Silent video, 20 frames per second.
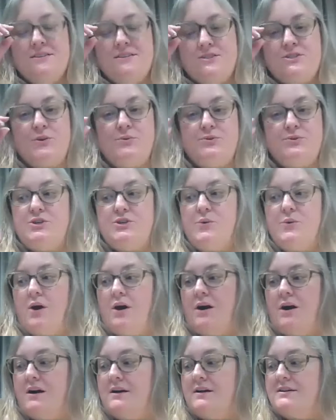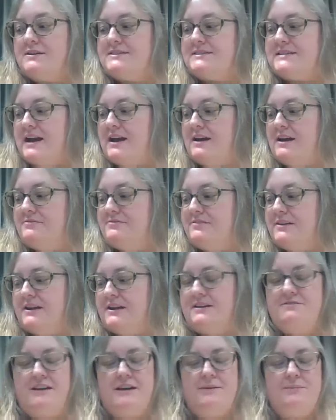So to our staff
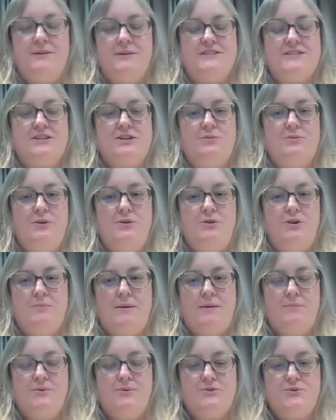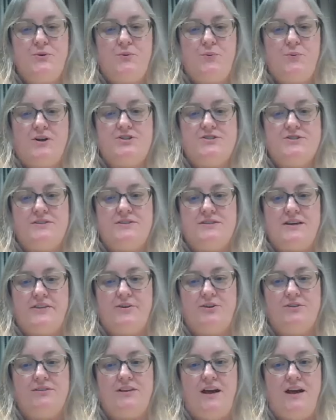and families and community members who are watching this
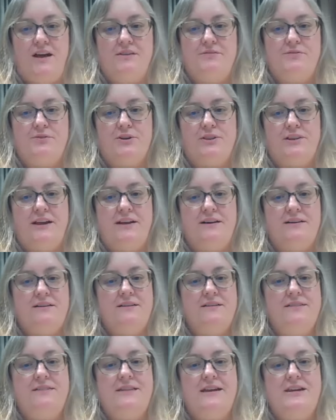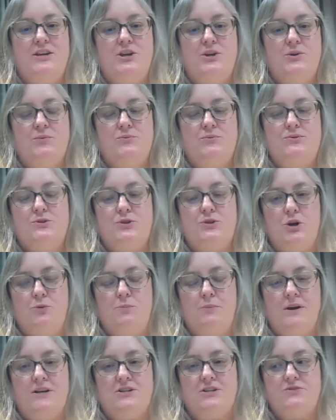either live or later, thank you so
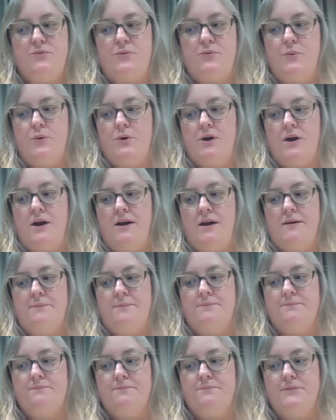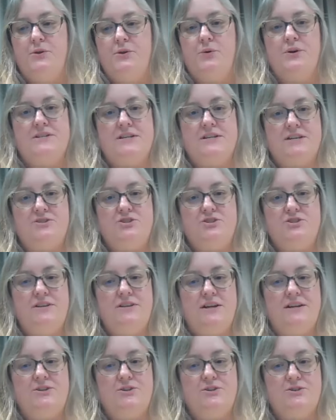much for your attention
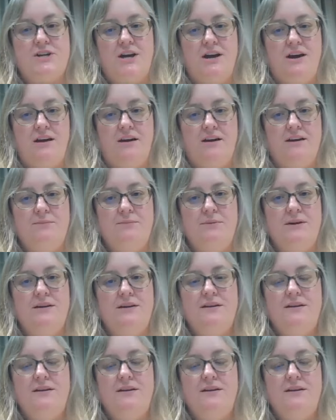and your time.